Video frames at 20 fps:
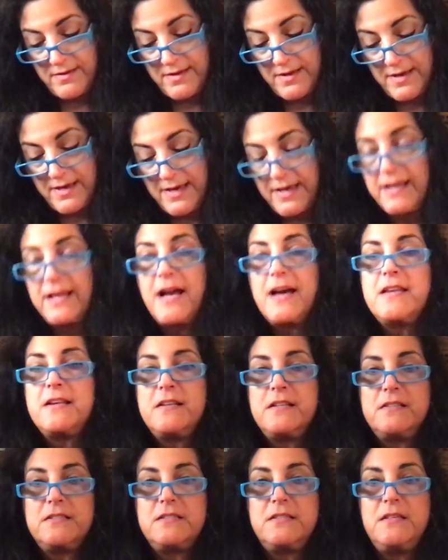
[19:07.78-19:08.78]
I got it
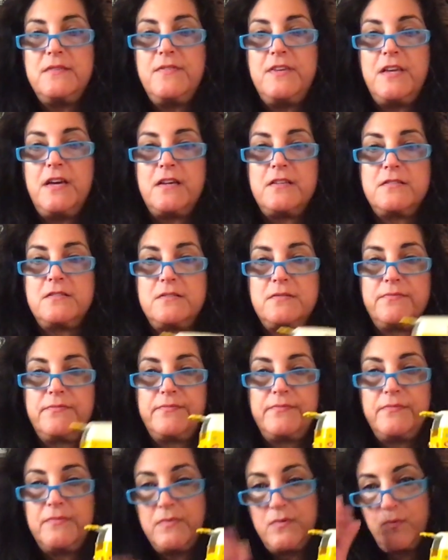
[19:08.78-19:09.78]
at CVS,
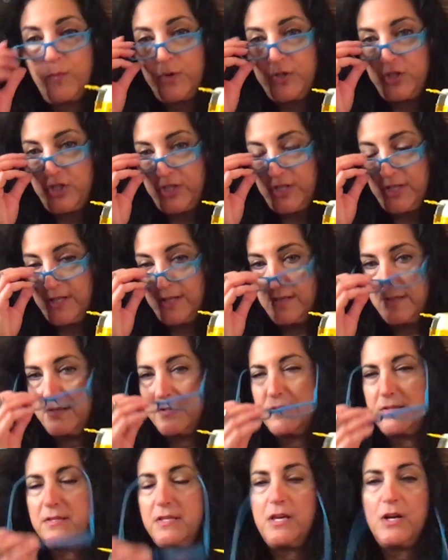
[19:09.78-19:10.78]
which is
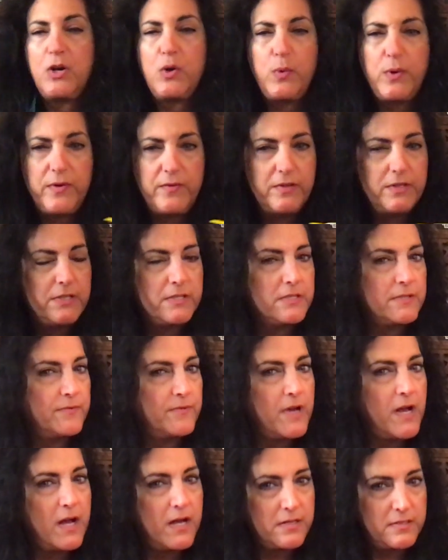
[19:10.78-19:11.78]
the equivalent of
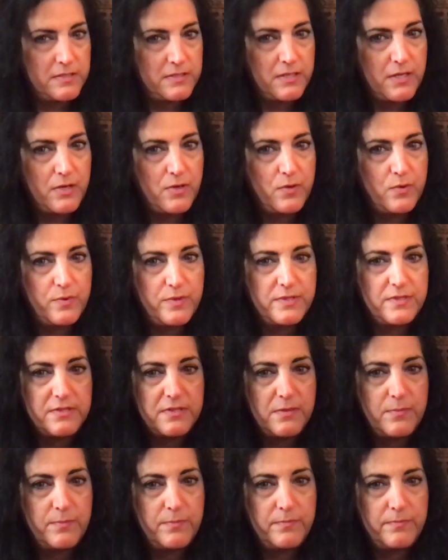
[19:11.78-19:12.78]
Osco in
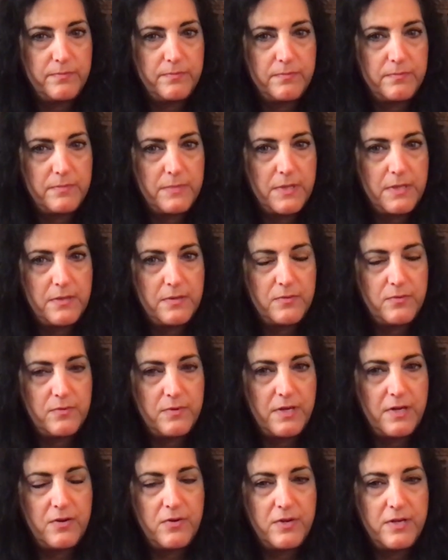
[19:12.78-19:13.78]
some
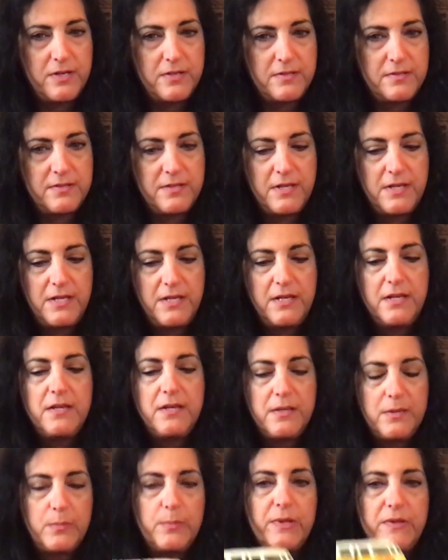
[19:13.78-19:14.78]
areas,
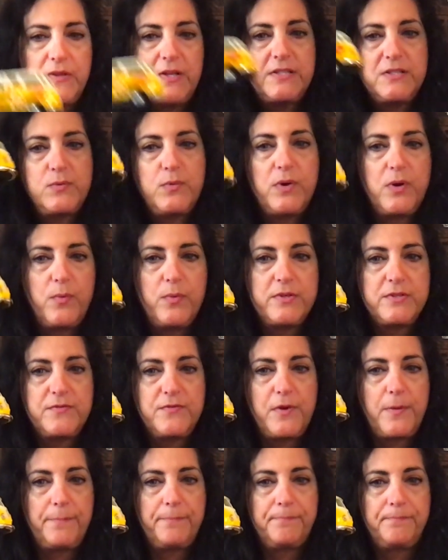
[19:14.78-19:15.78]
but that's where it was from.
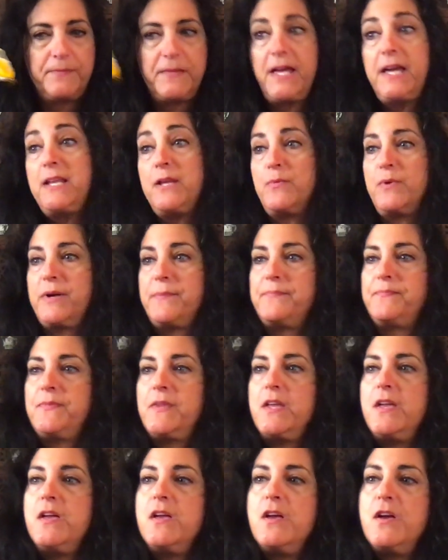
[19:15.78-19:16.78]
Anyway,
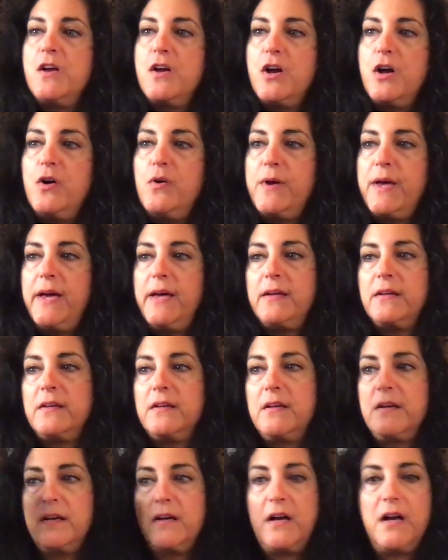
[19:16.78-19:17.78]
okay,
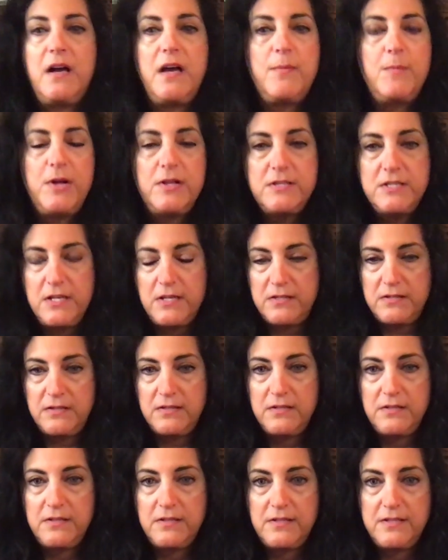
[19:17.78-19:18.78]
I'm all done.
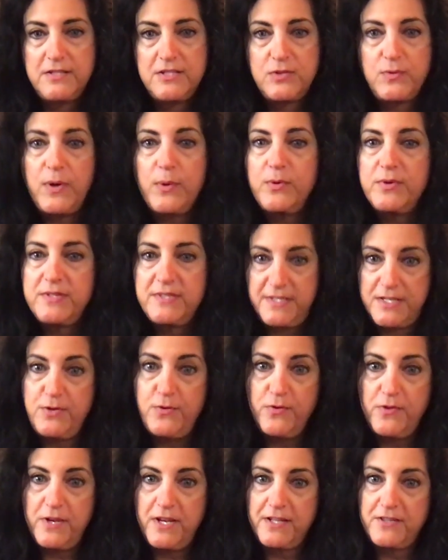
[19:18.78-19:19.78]
So I will see you in
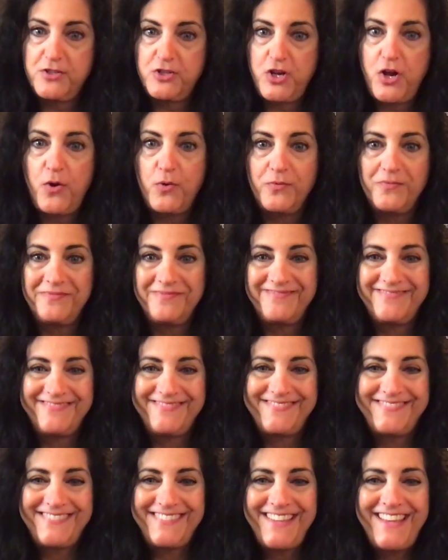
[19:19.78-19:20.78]
the next show.
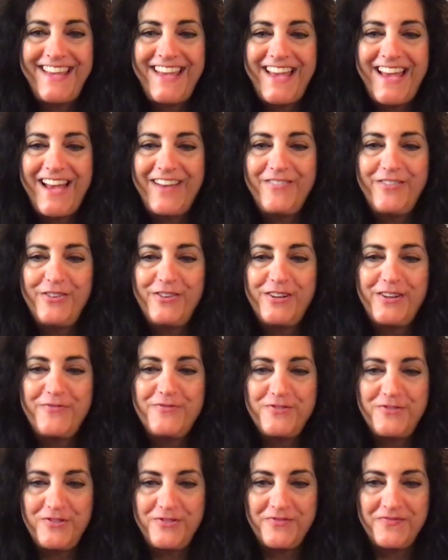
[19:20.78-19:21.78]
Have a good
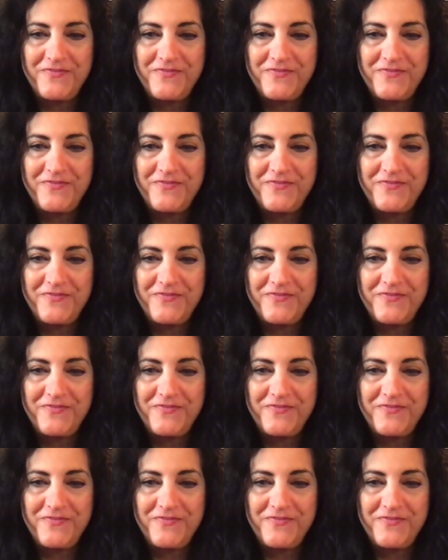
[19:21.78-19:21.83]
afternoon.